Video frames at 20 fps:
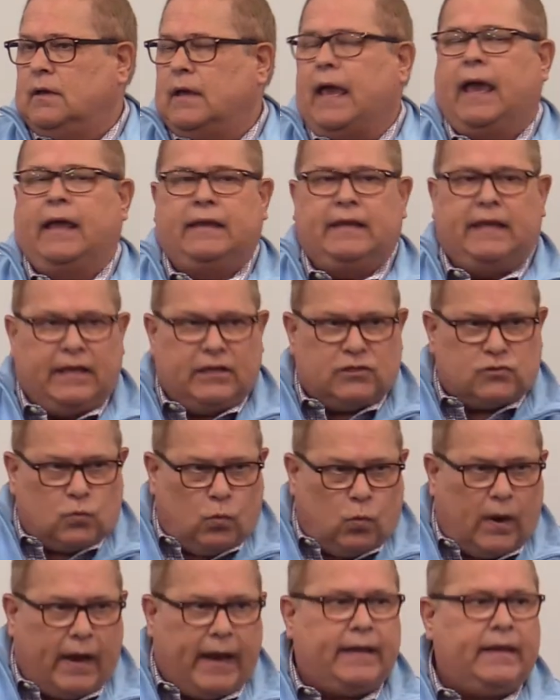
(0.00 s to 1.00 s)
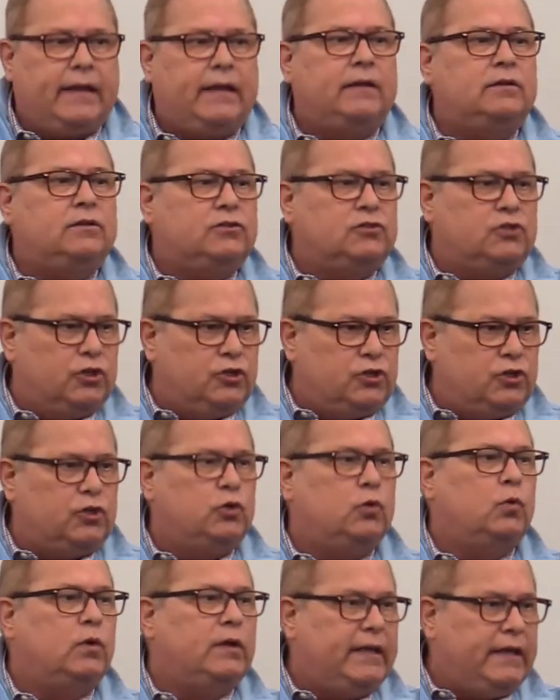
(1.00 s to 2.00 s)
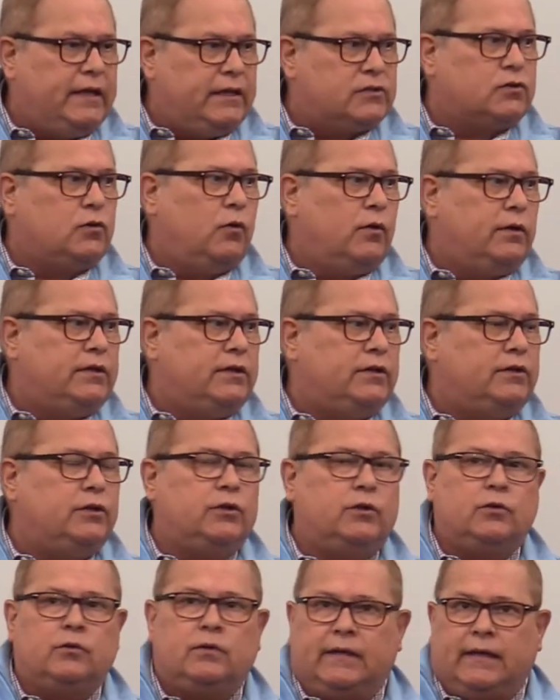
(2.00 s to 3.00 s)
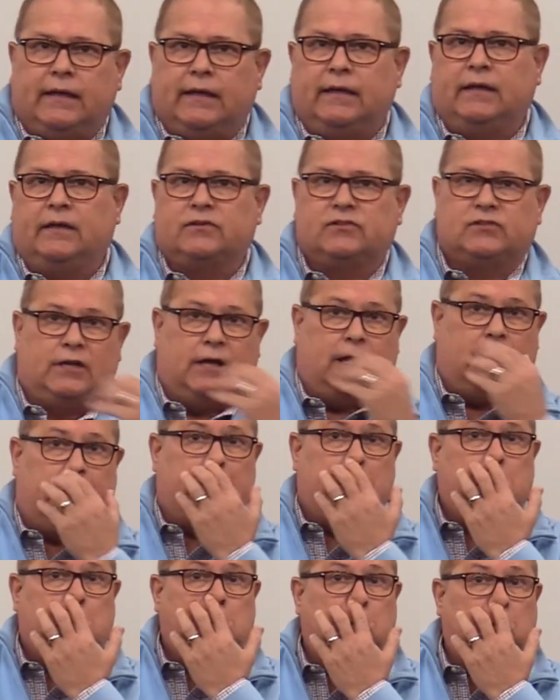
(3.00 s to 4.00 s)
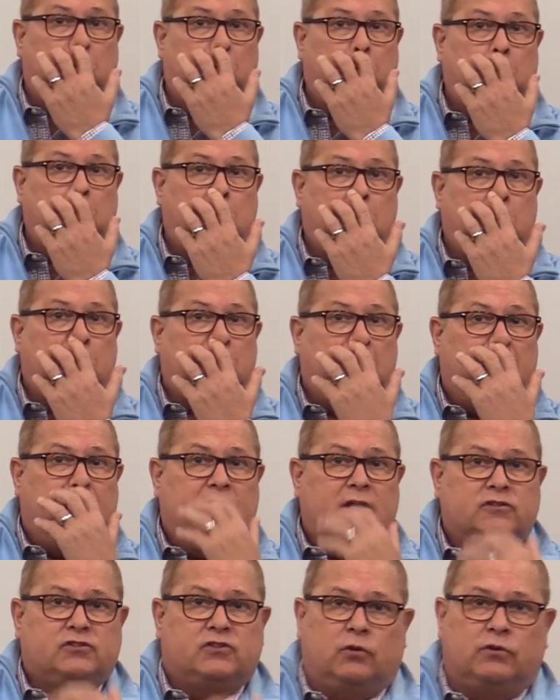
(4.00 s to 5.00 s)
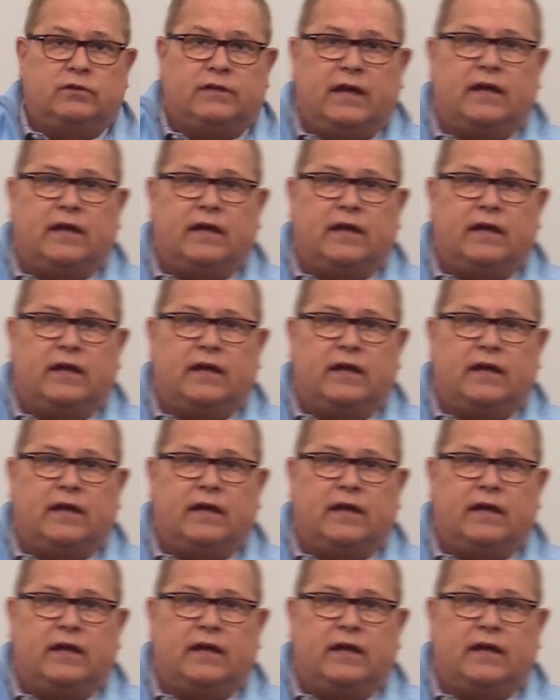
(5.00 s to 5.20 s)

and he's waiting to do what he's going to do in his time. So